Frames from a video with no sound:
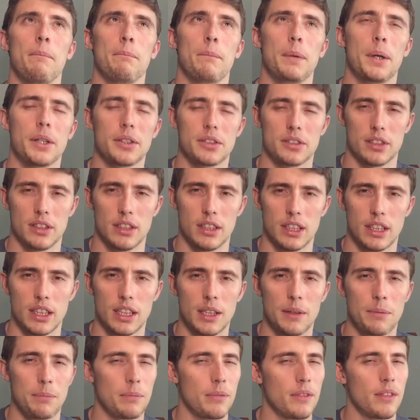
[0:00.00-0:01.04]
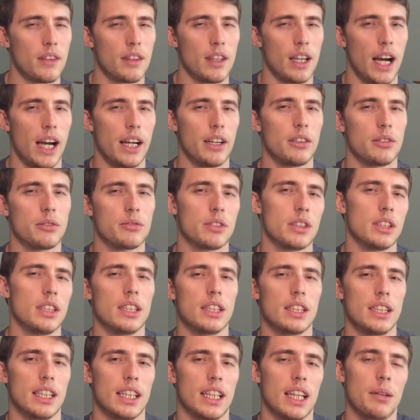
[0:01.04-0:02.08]
personally, I don't really
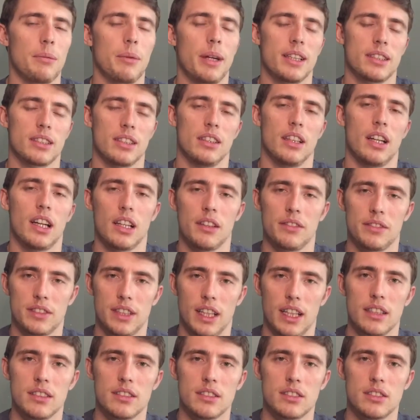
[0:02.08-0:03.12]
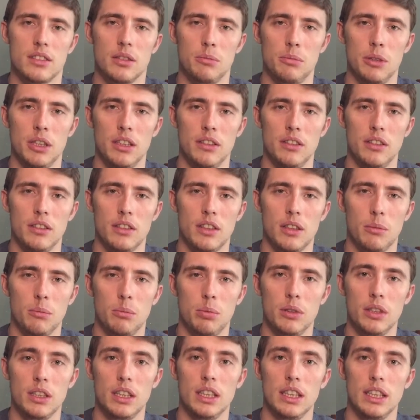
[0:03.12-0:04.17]
think it makes a lot of sense to be
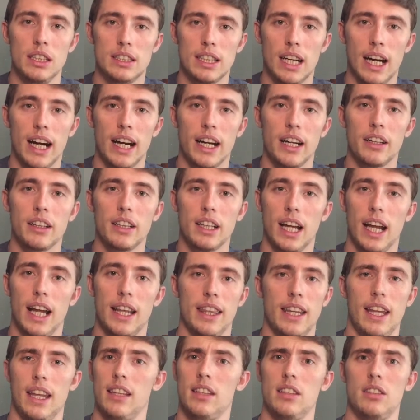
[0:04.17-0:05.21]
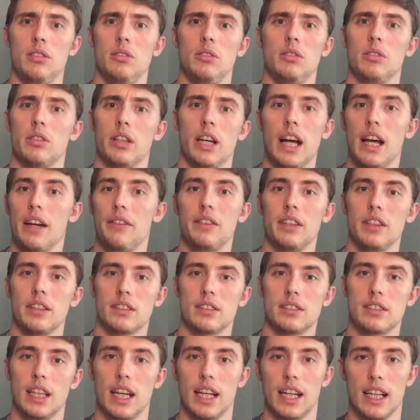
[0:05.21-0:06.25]
completely tired and then do your
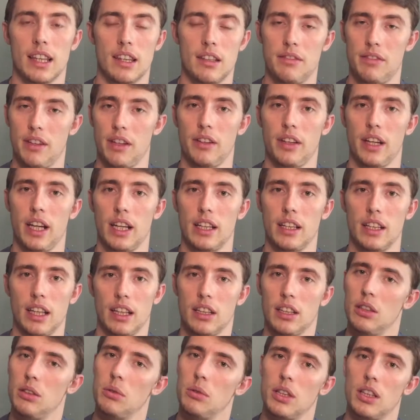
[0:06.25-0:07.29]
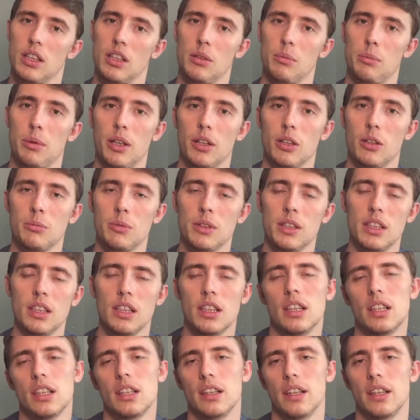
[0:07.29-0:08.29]
heaviest set at the very like you would in a pyramid.